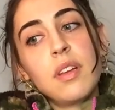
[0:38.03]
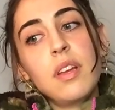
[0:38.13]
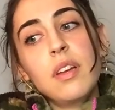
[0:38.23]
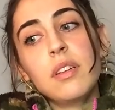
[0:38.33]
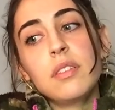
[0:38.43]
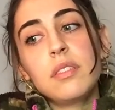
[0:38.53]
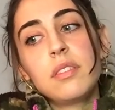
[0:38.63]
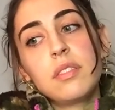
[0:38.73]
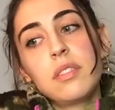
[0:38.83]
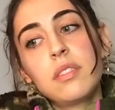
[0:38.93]
And
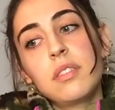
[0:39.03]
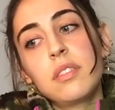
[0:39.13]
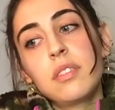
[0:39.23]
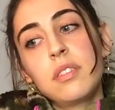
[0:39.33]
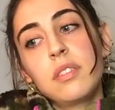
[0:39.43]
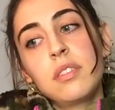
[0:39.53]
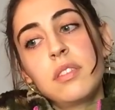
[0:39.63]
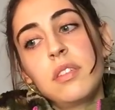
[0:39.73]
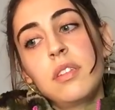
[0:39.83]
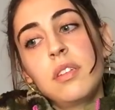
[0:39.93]

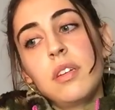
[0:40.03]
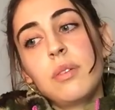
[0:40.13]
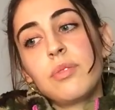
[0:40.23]
I